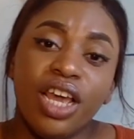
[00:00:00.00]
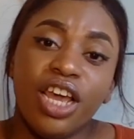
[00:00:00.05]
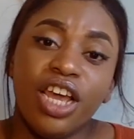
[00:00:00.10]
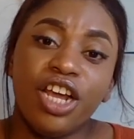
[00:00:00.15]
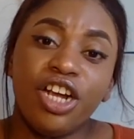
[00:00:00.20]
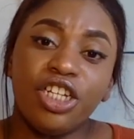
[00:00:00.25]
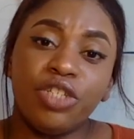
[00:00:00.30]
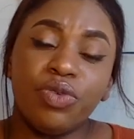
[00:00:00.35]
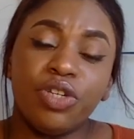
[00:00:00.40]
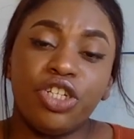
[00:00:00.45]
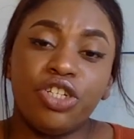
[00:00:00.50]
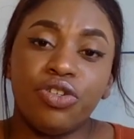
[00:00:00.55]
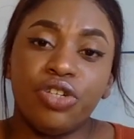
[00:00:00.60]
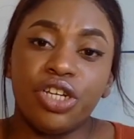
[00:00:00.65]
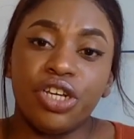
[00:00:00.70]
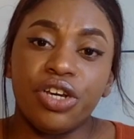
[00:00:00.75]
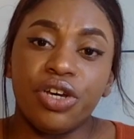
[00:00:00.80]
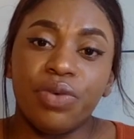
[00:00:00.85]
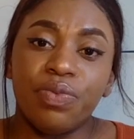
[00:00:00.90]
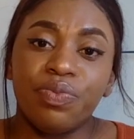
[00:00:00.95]
Here's what you
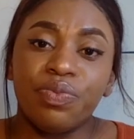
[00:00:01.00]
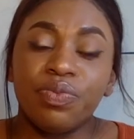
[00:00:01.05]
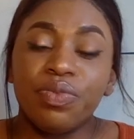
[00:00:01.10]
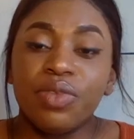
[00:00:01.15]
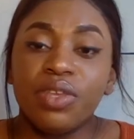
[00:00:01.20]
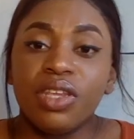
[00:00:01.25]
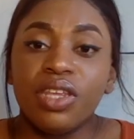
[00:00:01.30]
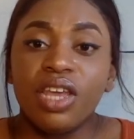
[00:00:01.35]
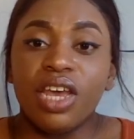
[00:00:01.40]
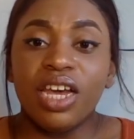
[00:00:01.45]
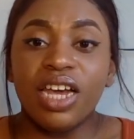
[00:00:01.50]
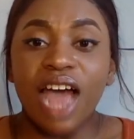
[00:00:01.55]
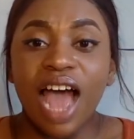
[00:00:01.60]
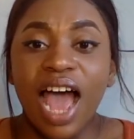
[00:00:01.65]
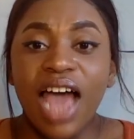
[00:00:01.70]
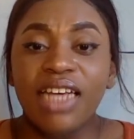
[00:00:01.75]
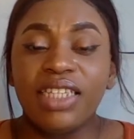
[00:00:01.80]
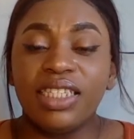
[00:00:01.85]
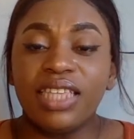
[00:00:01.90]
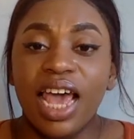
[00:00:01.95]
do. A
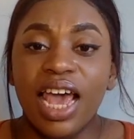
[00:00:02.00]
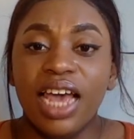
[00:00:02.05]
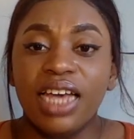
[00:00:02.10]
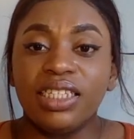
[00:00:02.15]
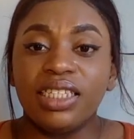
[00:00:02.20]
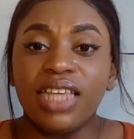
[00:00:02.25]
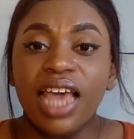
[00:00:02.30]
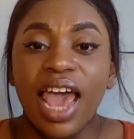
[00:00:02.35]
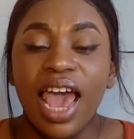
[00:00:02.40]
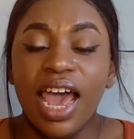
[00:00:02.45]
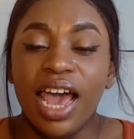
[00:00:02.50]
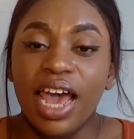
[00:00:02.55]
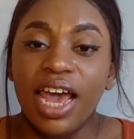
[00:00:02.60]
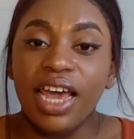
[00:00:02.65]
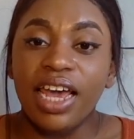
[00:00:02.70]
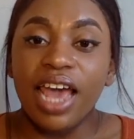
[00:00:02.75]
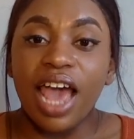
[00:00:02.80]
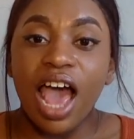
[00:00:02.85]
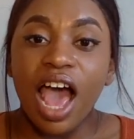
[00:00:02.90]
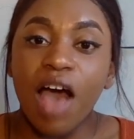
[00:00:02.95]
guy says,
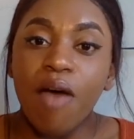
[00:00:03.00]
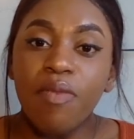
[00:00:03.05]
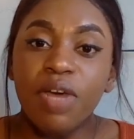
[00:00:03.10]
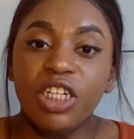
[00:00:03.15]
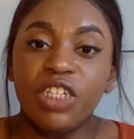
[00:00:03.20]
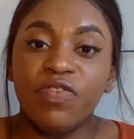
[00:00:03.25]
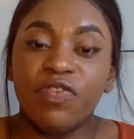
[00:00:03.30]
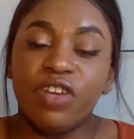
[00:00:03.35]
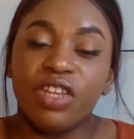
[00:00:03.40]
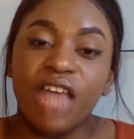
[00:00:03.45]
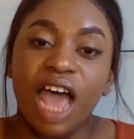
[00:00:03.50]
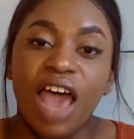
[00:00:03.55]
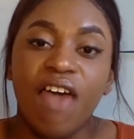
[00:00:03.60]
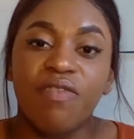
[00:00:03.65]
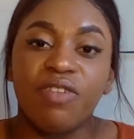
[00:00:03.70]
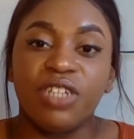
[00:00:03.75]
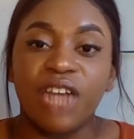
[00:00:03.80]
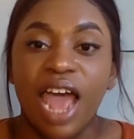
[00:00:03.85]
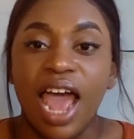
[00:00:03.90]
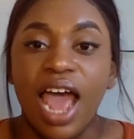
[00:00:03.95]
hey, how much for
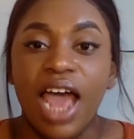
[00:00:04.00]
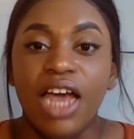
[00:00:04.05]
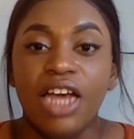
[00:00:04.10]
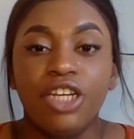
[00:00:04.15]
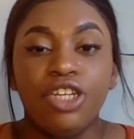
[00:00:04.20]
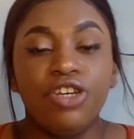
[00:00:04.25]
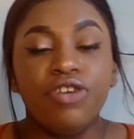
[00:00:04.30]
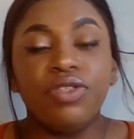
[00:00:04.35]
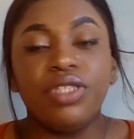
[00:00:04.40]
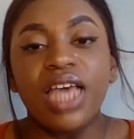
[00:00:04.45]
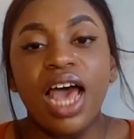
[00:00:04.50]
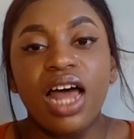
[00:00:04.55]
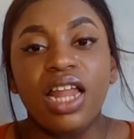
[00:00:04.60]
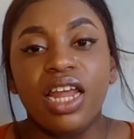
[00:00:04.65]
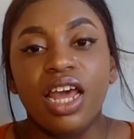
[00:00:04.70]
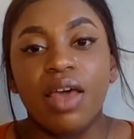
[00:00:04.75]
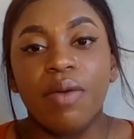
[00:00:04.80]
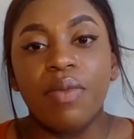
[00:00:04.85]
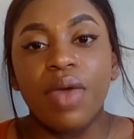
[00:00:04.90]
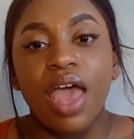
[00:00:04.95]
live chat? You tell
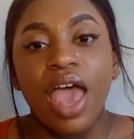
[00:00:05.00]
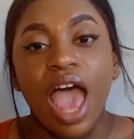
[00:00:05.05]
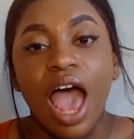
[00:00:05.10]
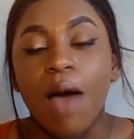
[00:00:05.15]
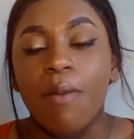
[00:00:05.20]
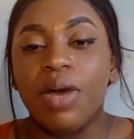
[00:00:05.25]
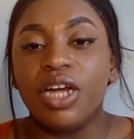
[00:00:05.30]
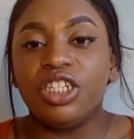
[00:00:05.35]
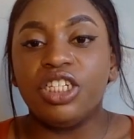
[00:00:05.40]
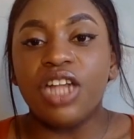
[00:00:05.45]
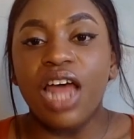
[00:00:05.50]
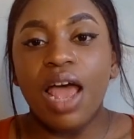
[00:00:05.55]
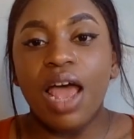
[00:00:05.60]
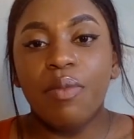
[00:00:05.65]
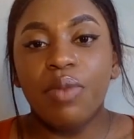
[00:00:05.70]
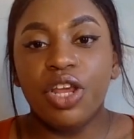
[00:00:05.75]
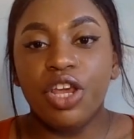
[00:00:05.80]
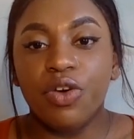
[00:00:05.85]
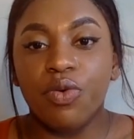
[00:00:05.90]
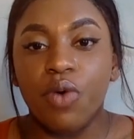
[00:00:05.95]
him, how much time
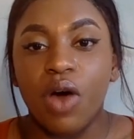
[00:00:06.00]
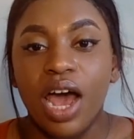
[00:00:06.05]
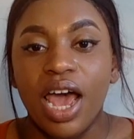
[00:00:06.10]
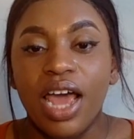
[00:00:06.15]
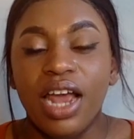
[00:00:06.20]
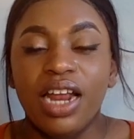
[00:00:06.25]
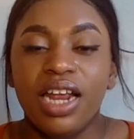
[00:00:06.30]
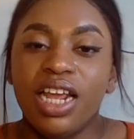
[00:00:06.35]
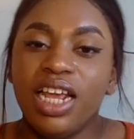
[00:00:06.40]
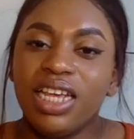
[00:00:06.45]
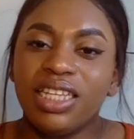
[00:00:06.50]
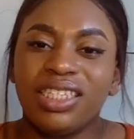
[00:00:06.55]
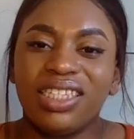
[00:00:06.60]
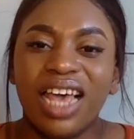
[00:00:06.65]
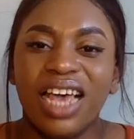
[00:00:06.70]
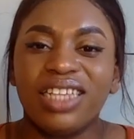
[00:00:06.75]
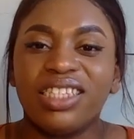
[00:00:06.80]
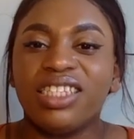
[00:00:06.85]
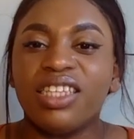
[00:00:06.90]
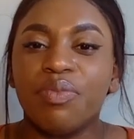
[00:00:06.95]
do you want? He
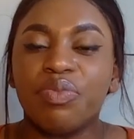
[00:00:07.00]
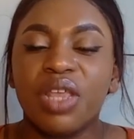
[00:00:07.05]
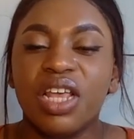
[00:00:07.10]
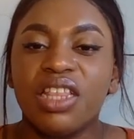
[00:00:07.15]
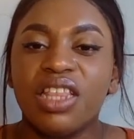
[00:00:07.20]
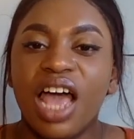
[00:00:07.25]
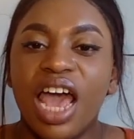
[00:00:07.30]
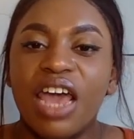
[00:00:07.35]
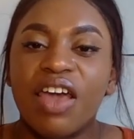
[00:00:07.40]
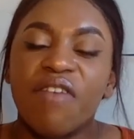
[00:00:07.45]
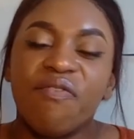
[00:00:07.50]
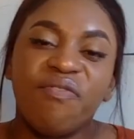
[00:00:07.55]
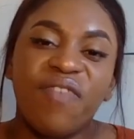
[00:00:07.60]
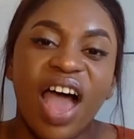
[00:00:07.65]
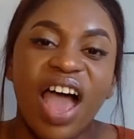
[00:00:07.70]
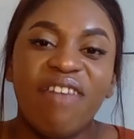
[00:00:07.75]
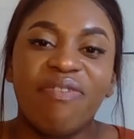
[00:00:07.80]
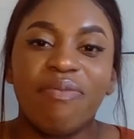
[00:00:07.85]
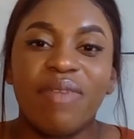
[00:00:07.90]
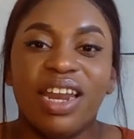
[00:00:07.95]
says something like
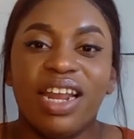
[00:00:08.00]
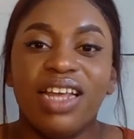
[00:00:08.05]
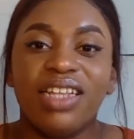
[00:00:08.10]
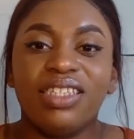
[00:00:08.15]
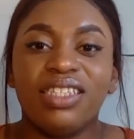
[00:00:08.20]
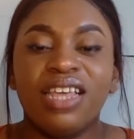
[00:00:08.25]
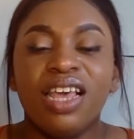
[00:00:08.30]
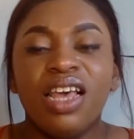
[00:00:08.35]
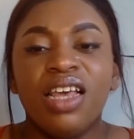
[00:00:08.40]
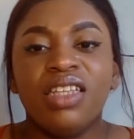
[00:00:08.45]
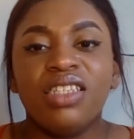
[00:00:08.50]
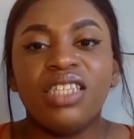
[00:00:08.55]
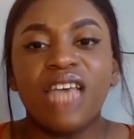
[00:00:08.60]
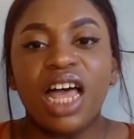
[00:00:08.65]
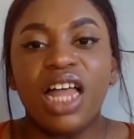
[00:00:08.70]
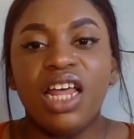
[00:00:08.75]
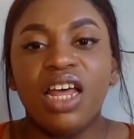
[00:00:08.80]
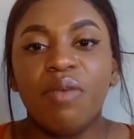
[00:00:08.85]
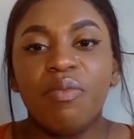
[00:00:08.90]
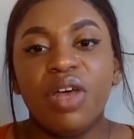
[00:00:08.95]
5 minutes.
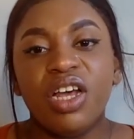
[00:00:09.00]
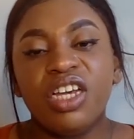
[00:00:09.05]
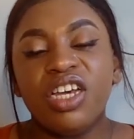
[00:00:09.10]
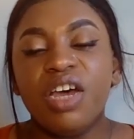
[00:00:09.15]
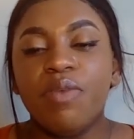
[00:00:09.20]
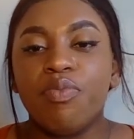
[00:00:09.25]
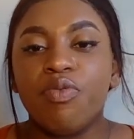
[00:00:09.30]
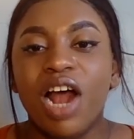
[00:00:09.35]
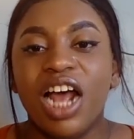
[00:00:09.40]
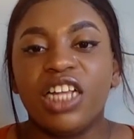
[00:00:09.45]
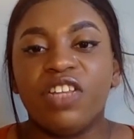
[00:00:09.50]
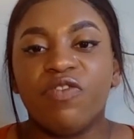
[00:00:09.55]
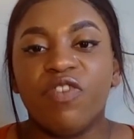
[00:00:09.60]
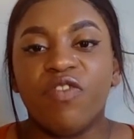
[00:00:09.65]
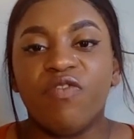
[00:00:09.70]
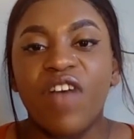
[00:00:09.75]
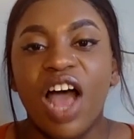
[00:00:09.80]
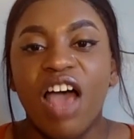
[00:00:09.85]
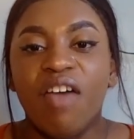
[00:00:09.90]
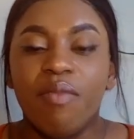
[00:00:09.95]
Tell him a good price
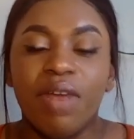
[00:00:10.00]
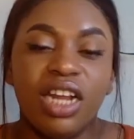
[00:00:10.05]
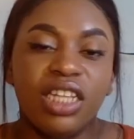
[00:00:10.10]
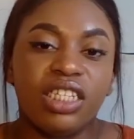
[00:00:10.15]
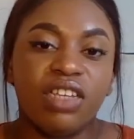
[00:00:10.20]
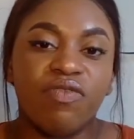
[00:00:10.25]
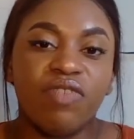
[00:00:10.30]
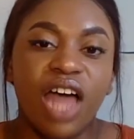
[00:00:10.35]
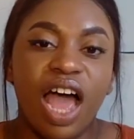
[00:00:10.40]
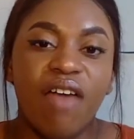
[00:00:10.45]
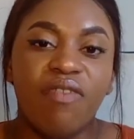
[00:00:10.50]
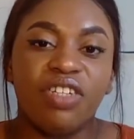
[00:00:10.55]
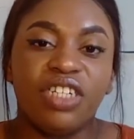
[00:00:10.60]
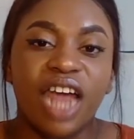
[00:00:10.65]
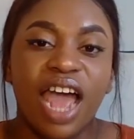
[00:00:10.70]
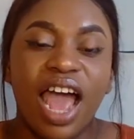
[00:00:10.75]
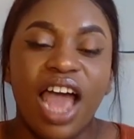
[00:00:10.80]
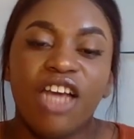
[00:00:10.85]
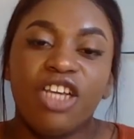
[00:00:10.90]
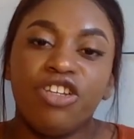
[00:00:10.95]
for 5 minutes of live
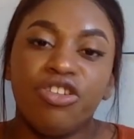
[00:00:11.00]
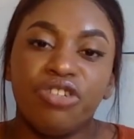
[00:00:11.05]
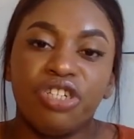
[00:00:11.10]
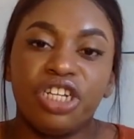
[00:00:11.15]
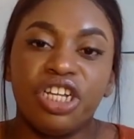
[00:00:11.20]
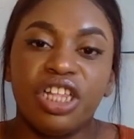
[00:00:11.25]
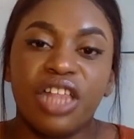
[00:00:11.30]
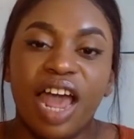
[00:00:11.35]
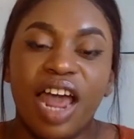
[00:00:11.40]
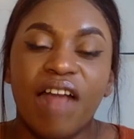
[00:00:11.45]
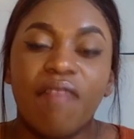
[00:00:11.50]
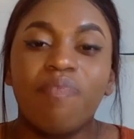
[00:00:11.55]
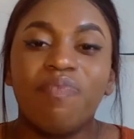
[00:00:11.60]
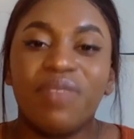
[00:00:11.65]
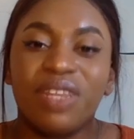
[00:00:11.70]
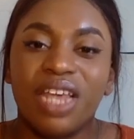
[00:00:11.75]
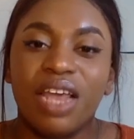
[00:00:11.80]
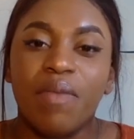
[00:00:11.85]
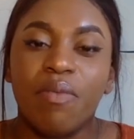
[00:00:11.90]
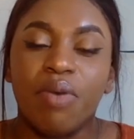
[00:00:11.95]
chat, usually like
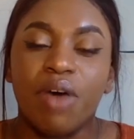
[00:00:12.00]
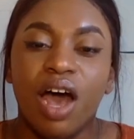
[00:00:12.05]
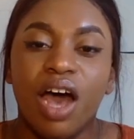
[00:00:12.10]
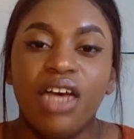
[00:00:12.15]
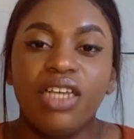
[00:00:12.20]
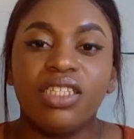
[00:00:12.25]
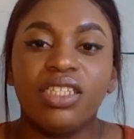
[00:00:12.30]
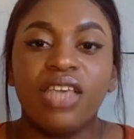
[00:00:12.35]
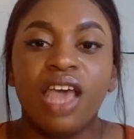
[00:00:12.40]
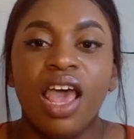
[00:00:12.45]
$10.